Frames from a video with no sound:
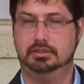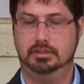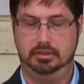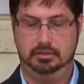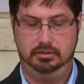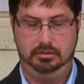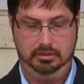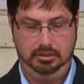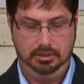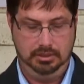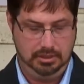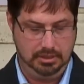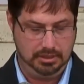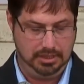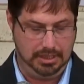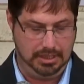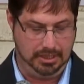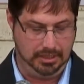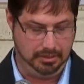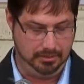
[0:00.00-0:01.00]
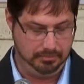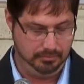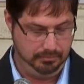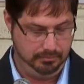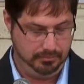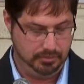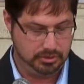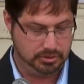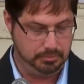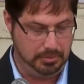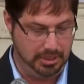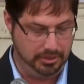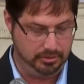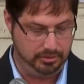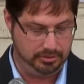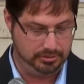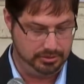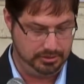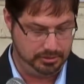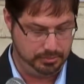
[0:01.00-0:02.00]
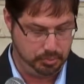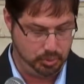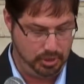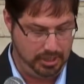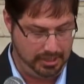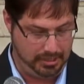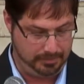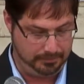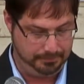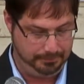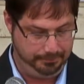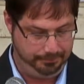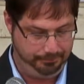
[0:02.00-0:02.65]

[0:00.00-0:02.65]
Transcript: it smothers its prey.